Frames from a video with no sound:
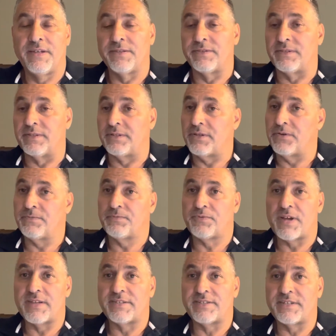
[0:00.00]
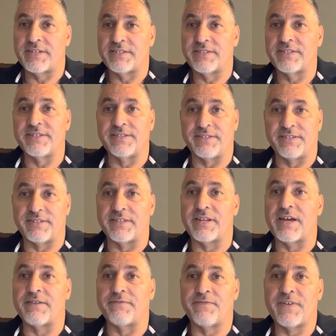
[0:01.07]
The loan process is a
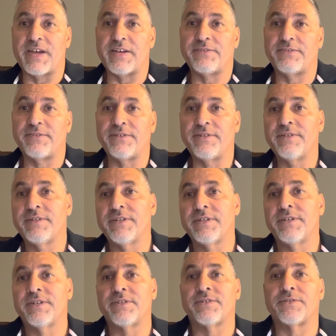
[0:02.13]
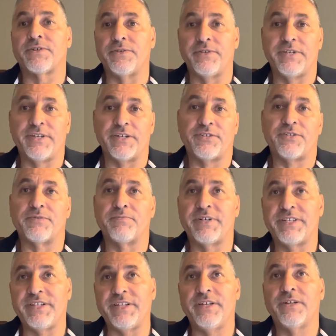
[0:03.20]
lot faster, so you get your
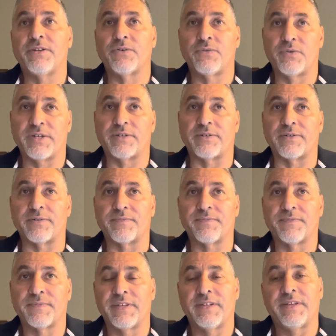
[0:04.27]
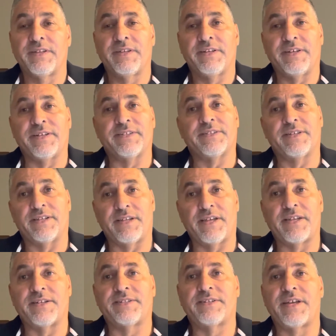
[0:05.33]
money quicker. And a
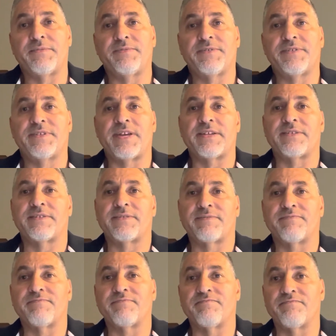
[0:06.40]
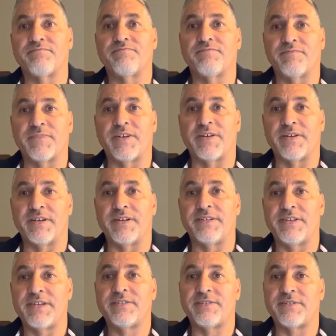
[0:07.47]
lot of times that's
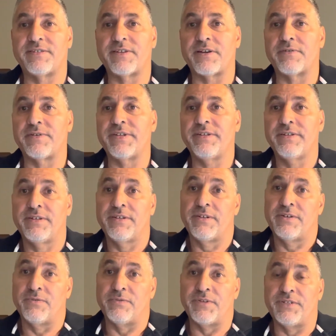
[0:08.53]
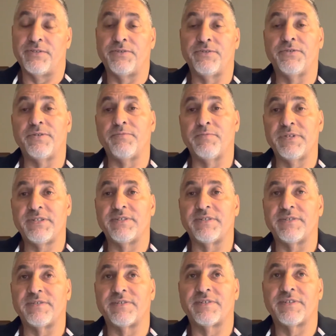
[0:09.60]
necessary when you're doing
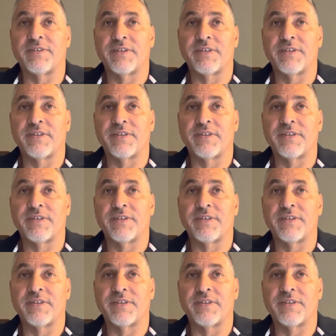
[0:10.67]
business.